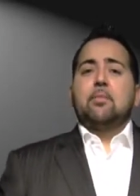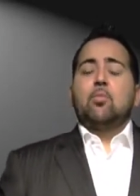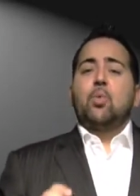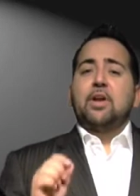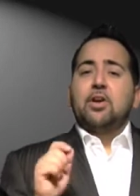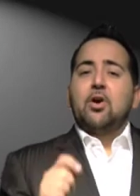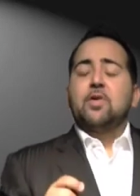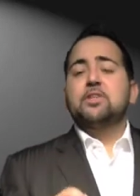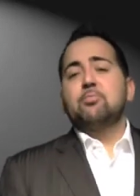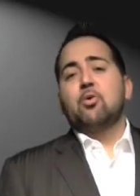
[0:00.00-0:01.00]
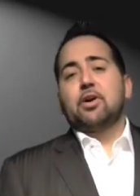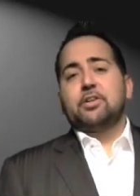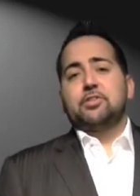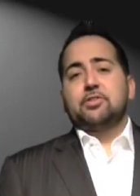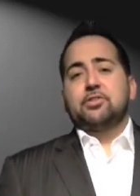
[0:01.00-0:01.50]
we know there's
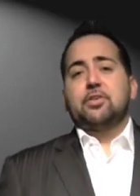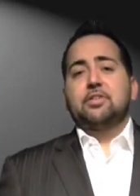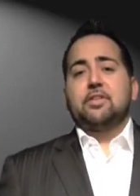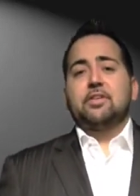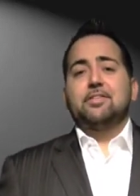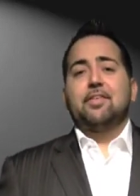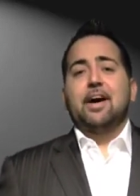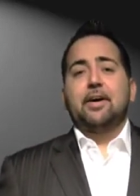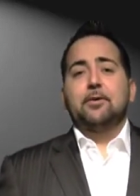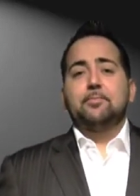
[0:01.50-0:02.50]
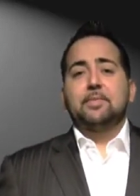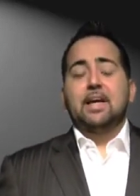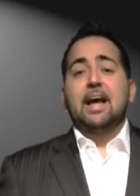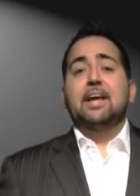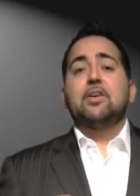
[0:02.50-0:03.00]
mortgage insurance on this file,
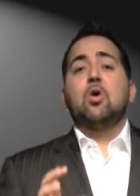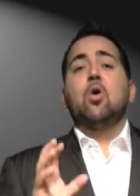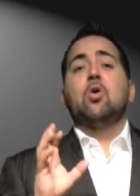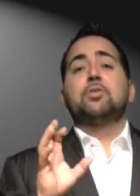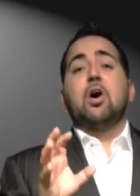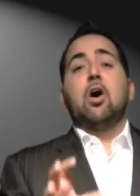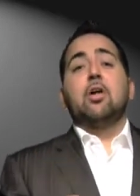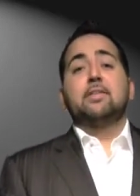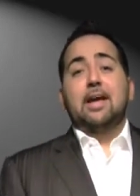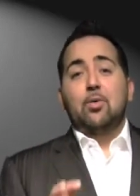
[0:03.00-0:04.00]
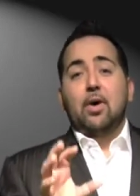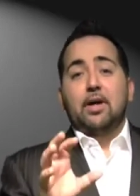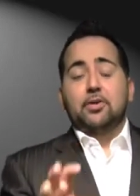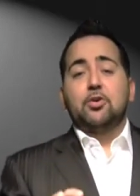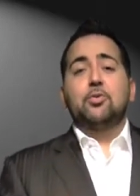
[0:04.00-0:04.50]
and I can hold all day
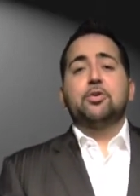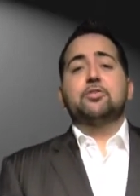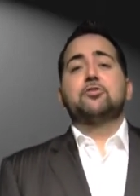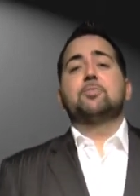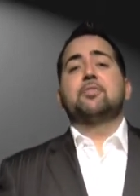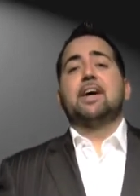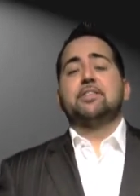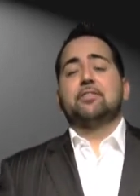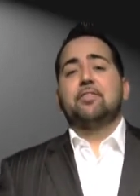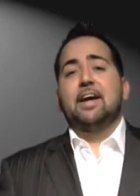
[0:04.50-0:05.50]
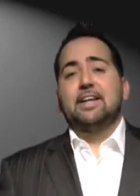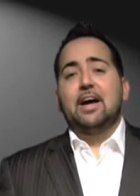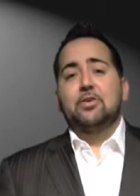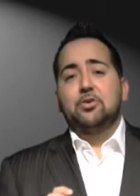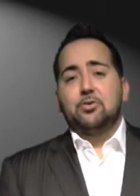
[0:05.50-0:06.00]
while you or your supervisor find
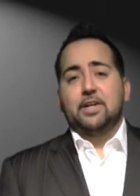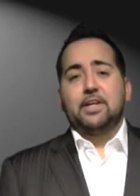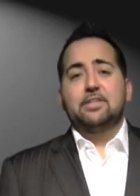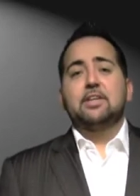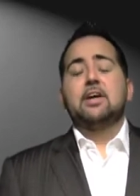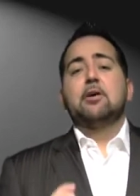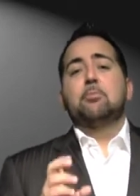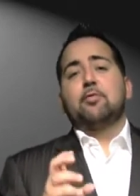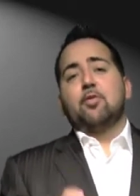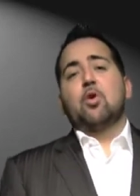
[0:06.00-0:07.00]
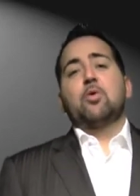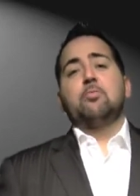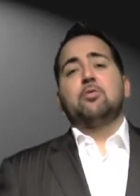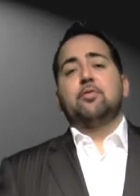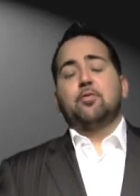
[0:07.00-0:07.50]
out who it is before we
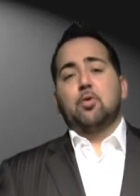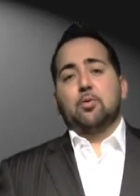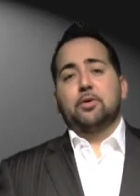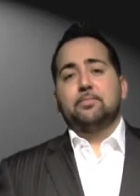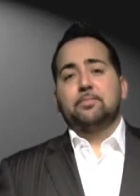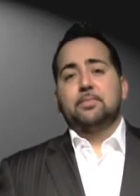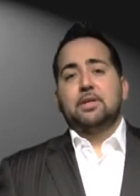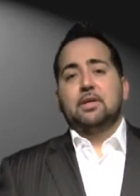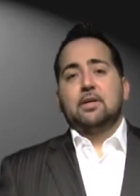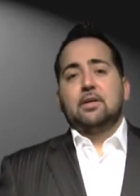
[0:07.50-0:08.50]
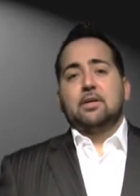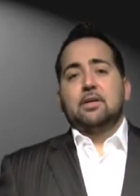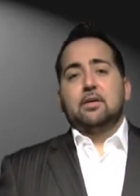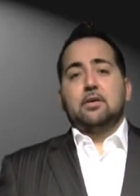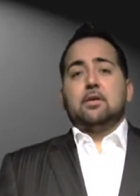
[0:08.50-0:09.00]
move forward.
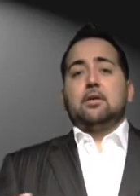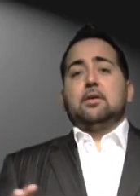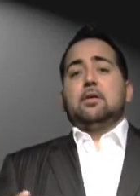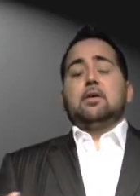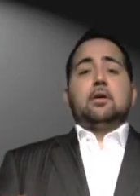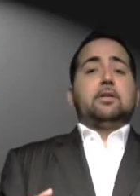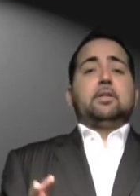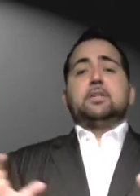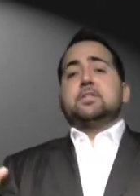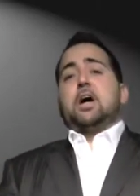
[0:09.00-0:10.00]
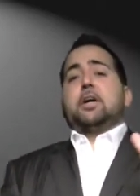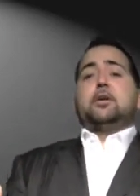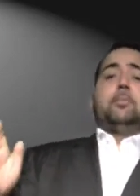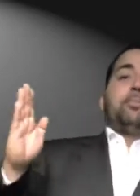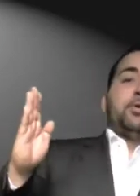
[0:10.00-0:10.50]
Does not
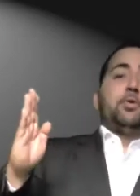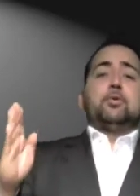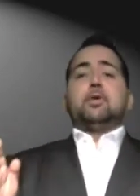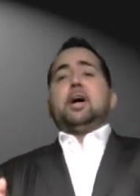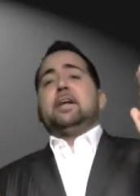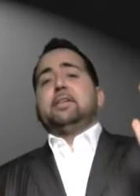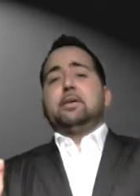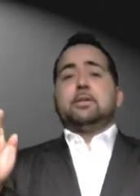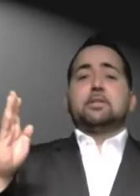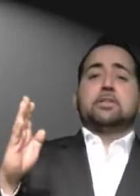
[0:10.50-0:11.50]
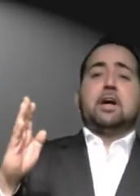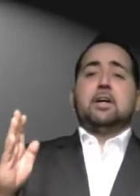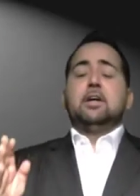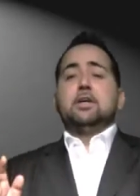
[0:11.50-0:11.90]
compute, right? There's kind of